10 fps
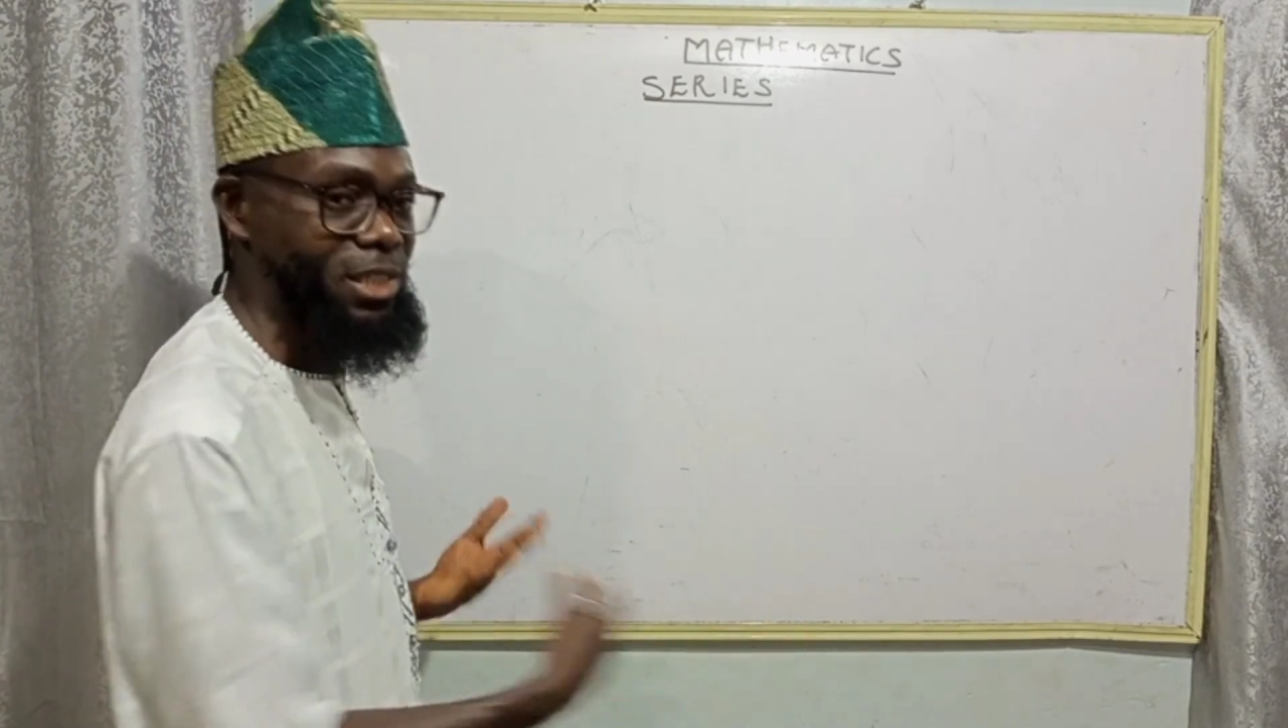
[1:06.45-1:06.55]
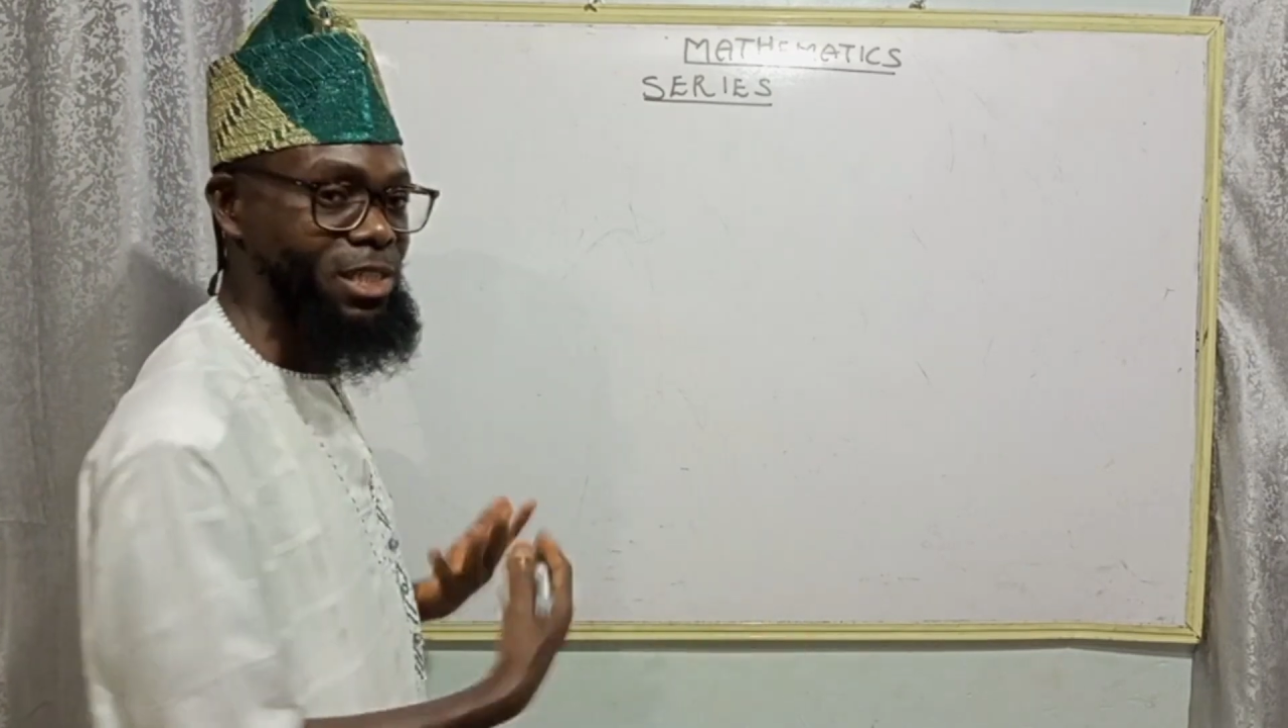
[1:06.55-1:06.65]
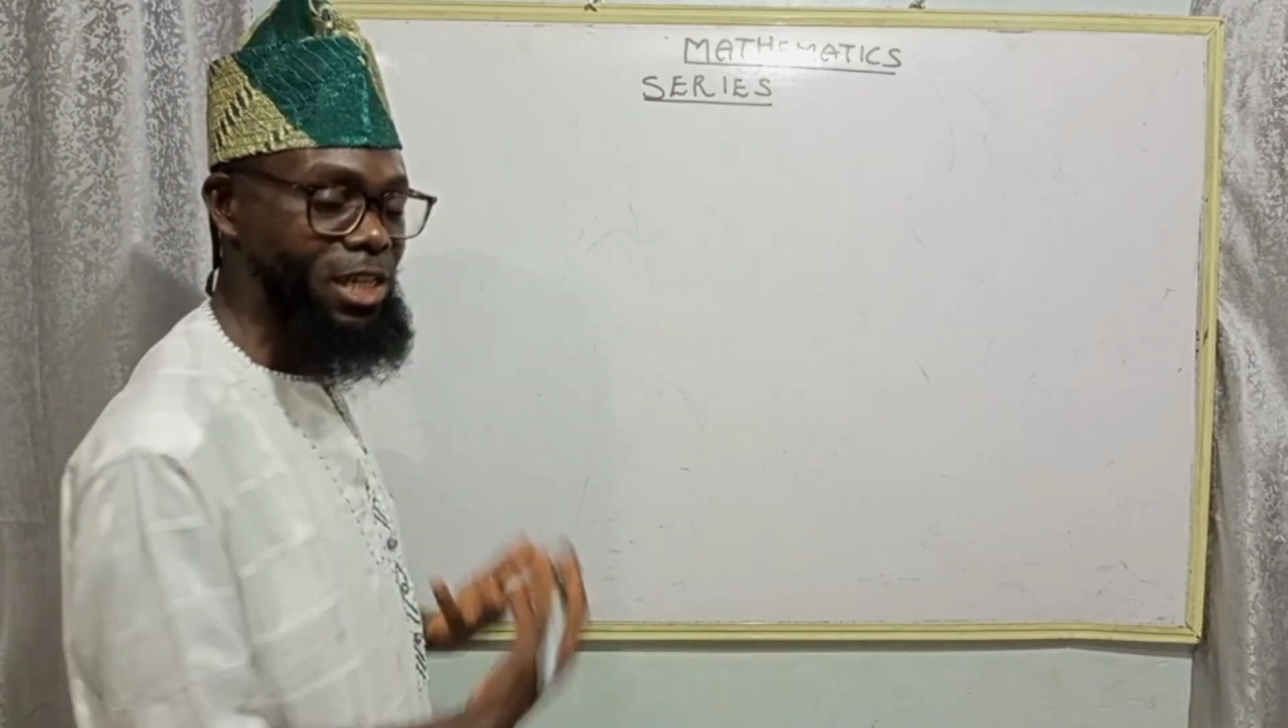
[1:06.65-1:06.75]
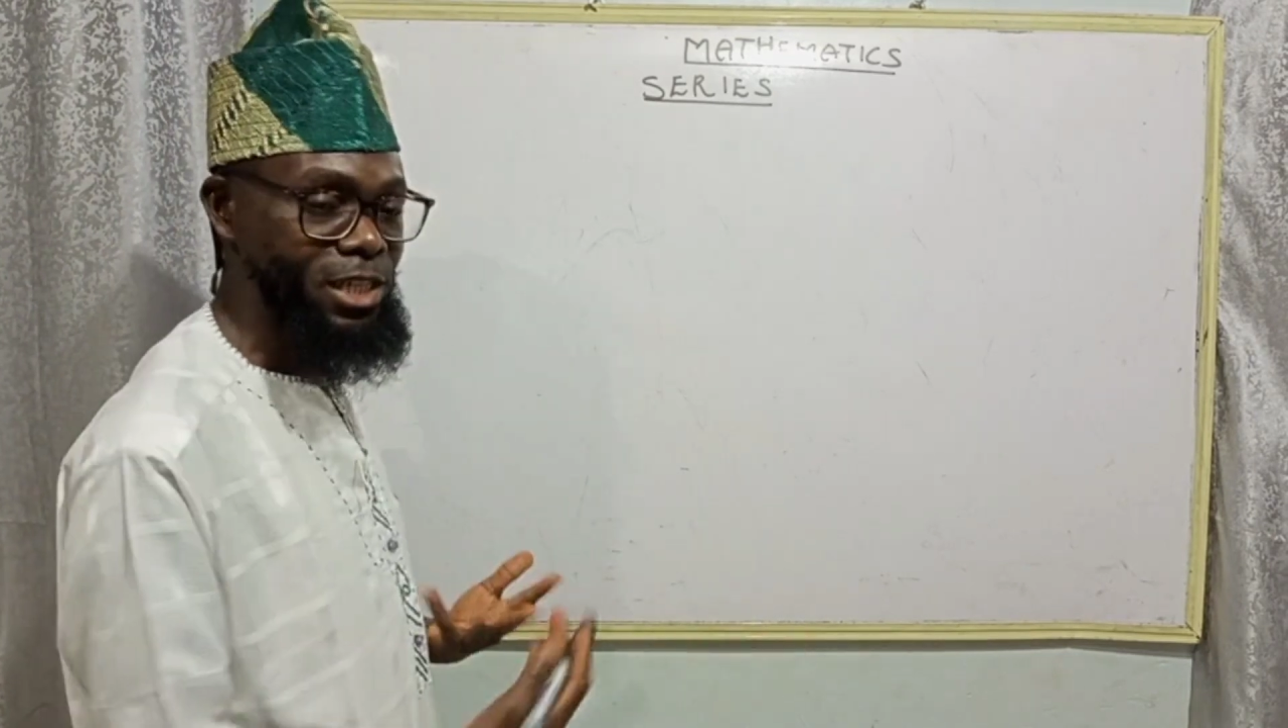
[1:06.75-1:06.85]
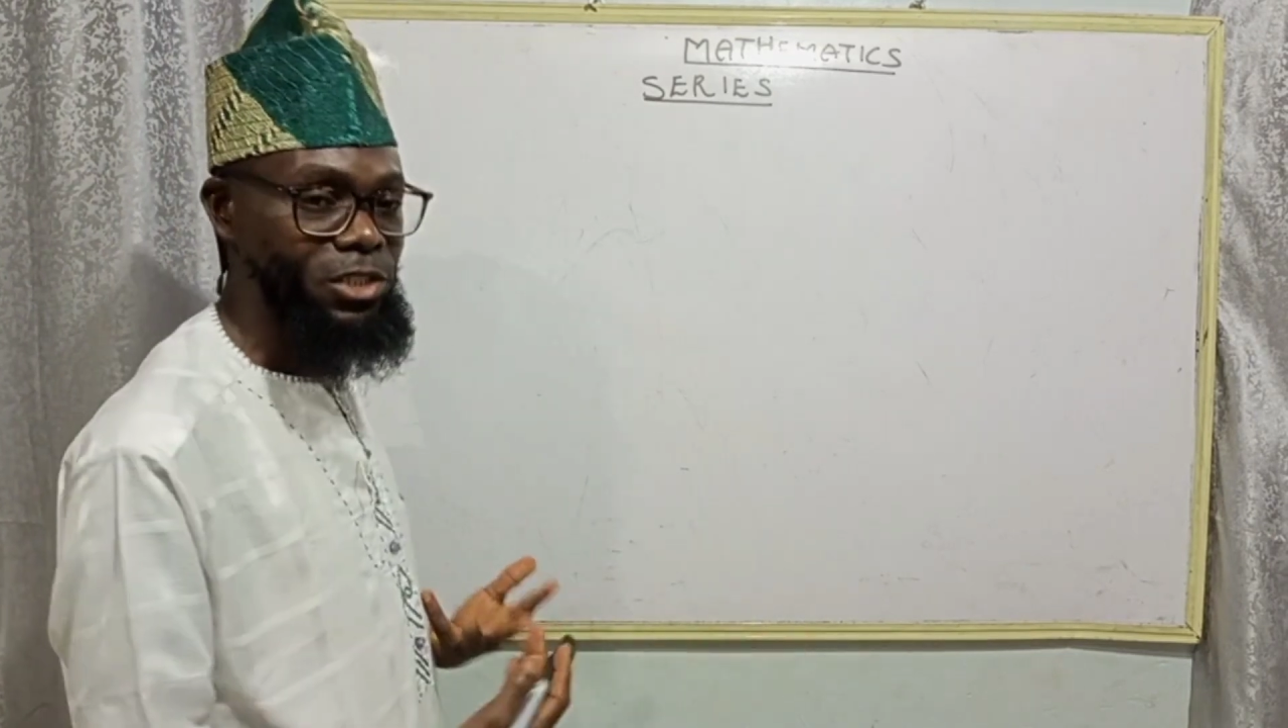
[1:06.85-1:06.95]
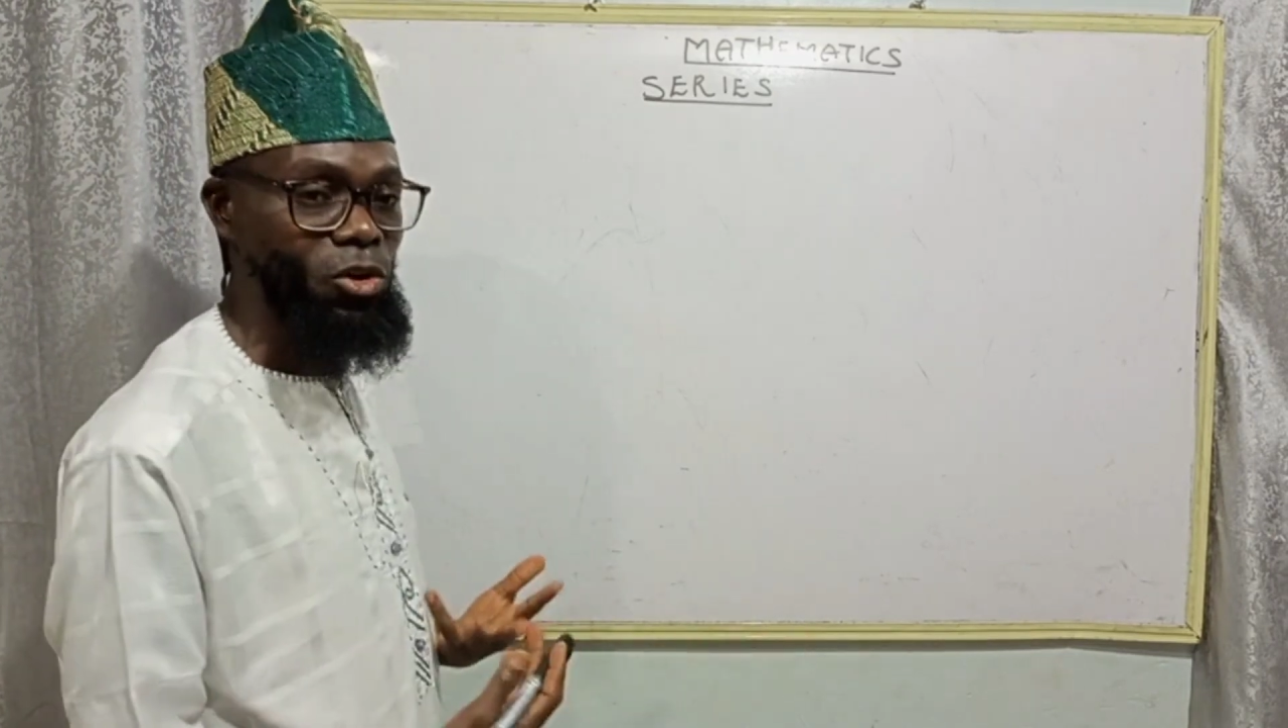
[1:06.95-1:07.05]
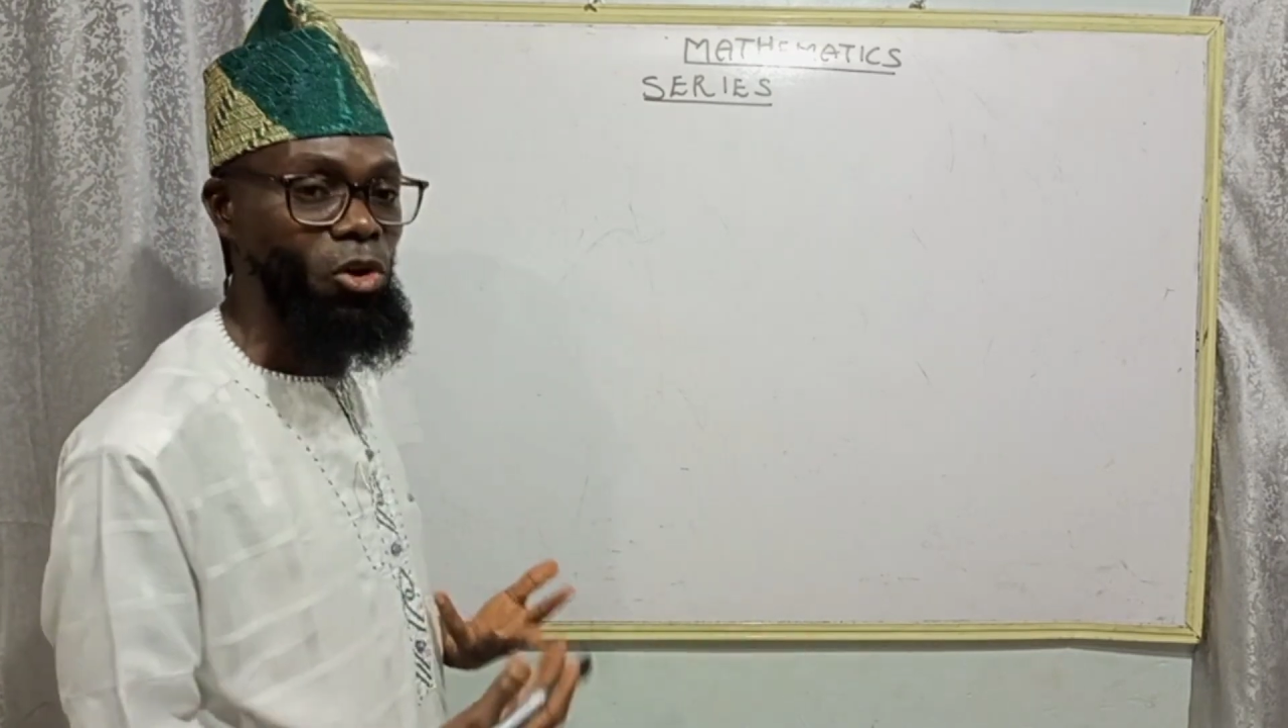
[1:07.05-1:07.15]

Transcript: is